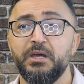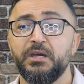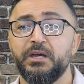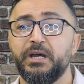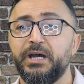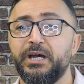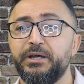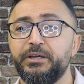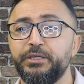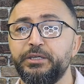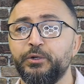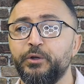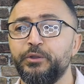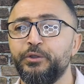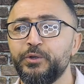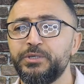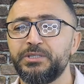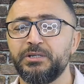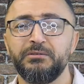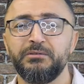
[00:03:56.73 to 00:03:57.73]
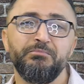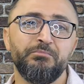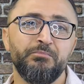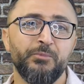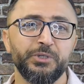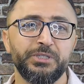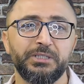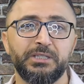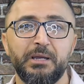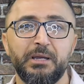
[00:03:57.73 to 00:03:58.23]
Uh, you know, those are
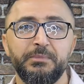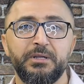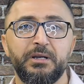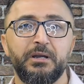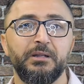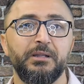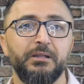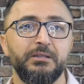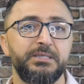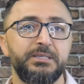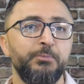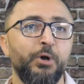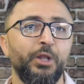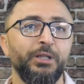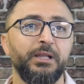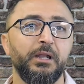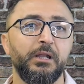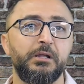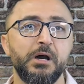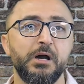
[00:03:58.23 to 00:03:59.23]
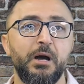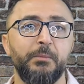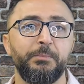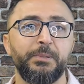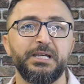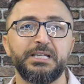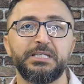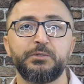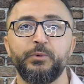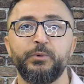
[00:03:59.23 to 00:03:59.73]
most of the time they're a small little
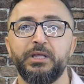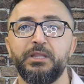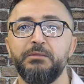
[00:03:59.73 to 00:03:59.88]
complex with